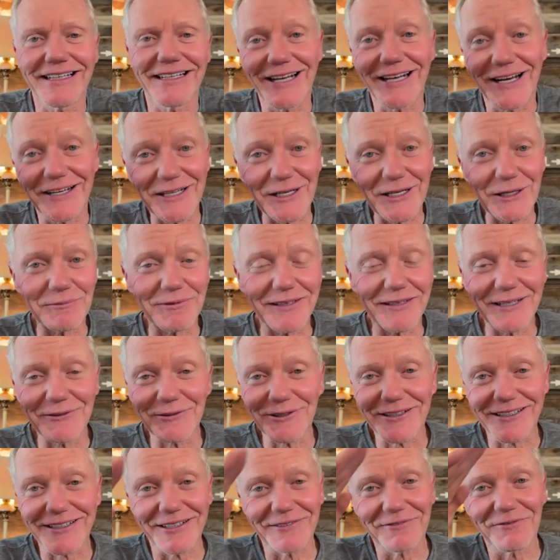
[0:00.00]
to get on the airplane.
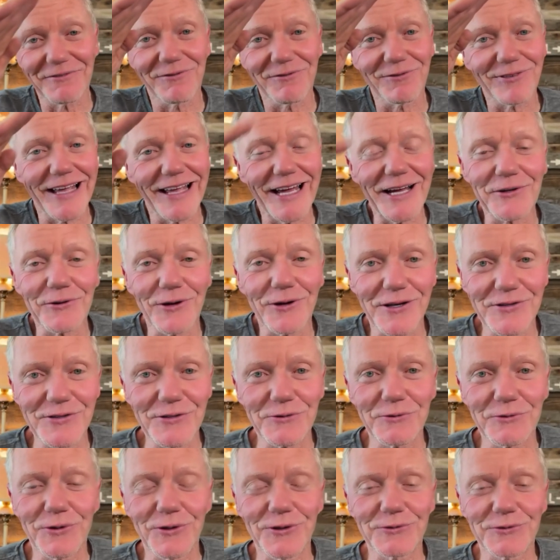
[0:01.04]
We're going to fly across the
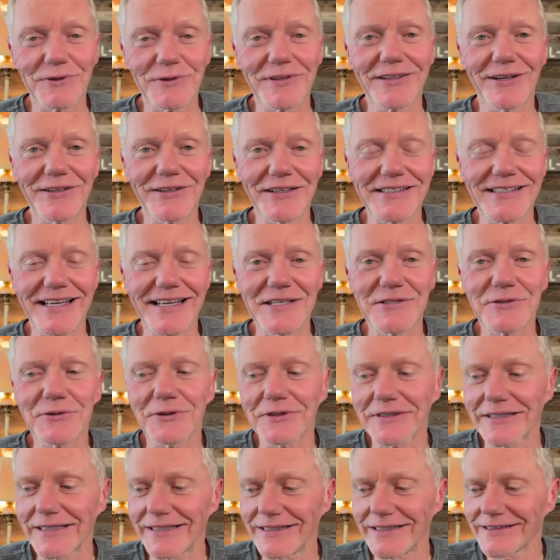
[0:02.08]
world with all these high school
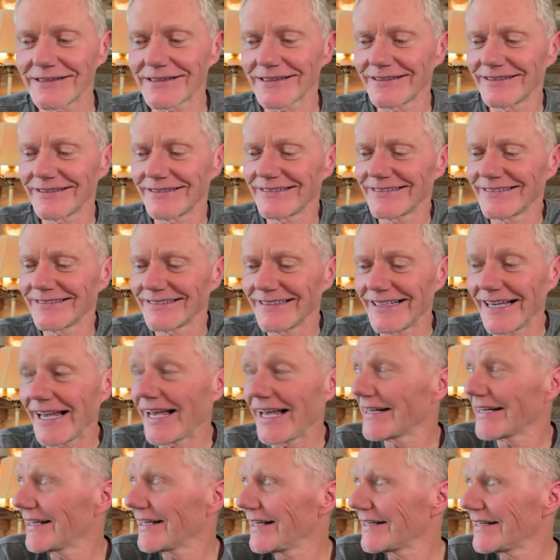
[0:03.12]
kids,
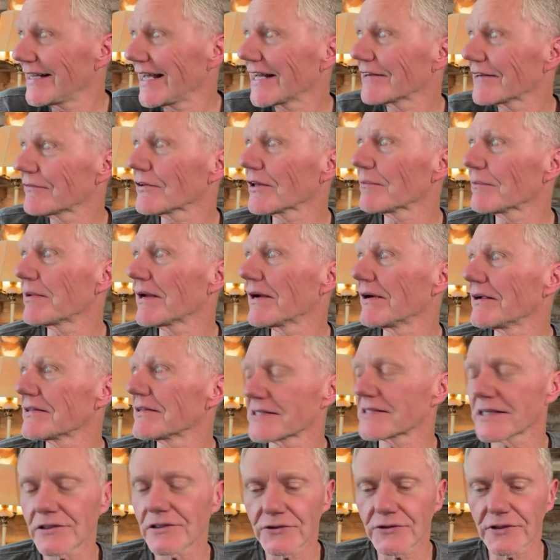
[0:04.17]
and and a handful of parents,
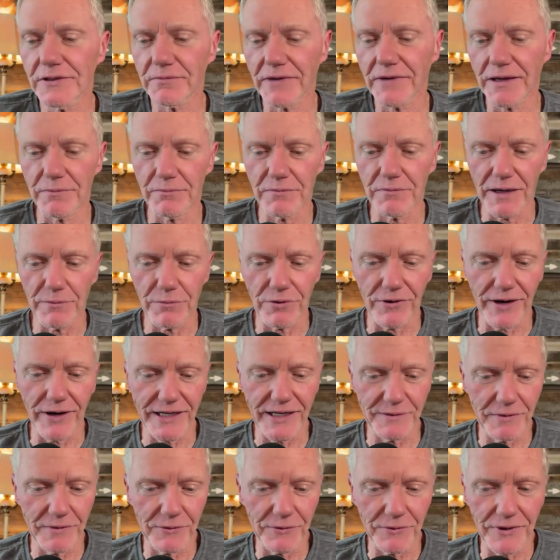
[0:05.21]
including my my
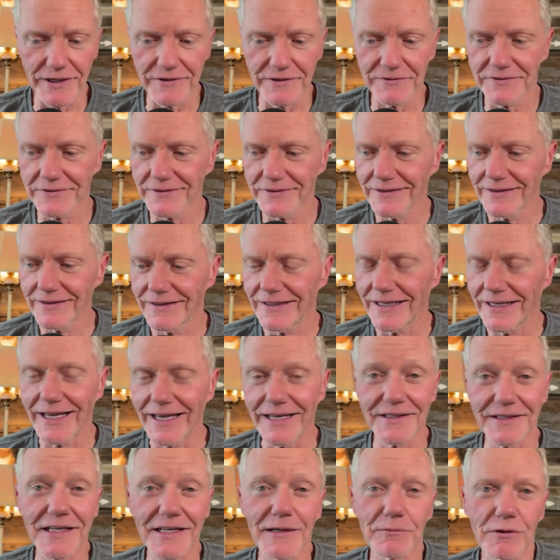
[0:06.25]
bride, my wife,
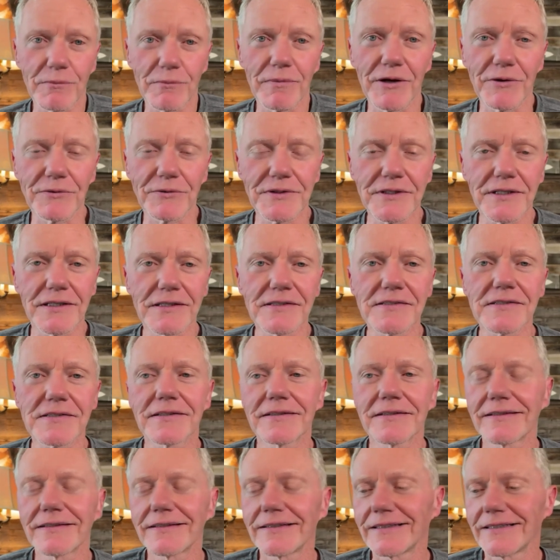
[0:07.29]
and a couple of my own kids.
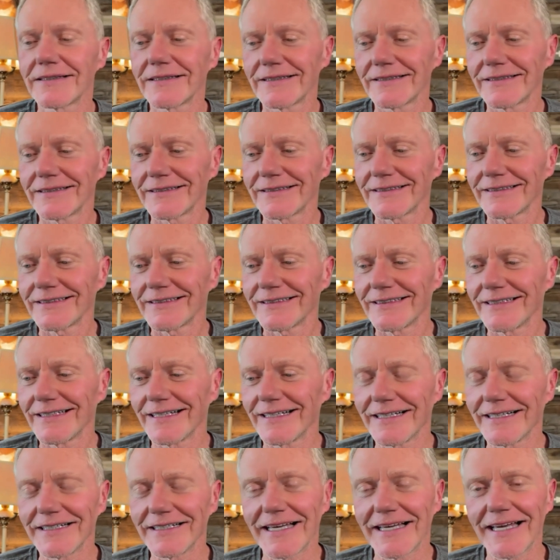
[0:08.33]

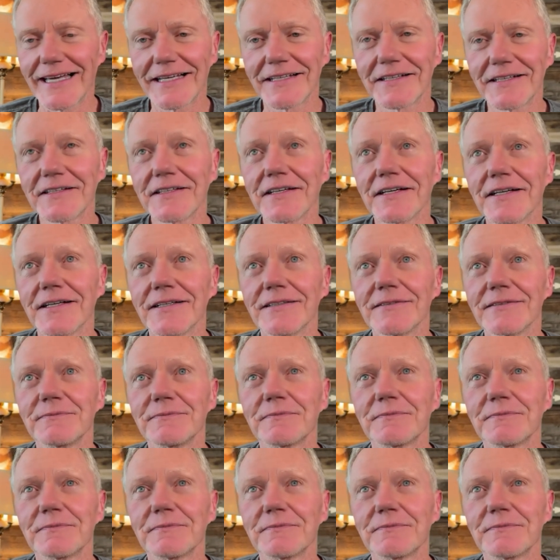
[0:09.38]
Uh, and uh,